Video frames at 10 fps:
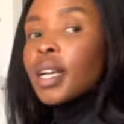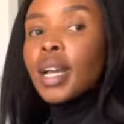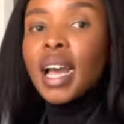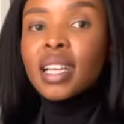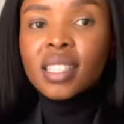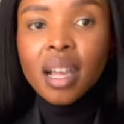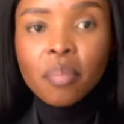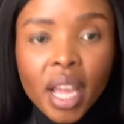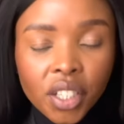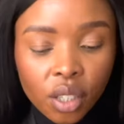Guys, I'm
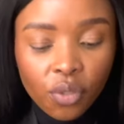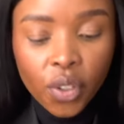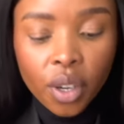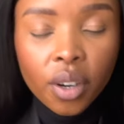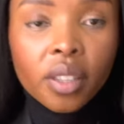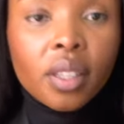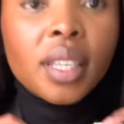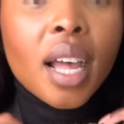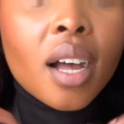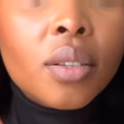actually figuring this
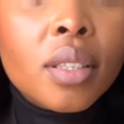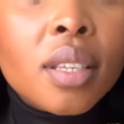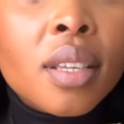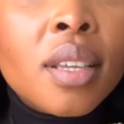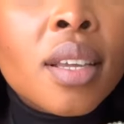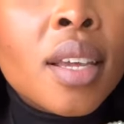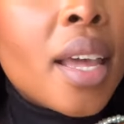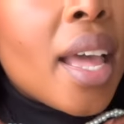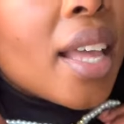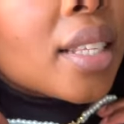out
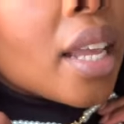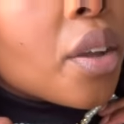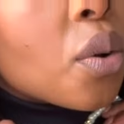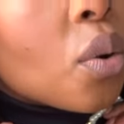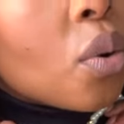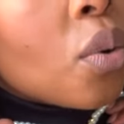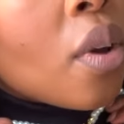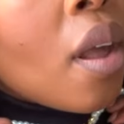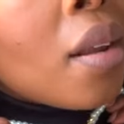as I go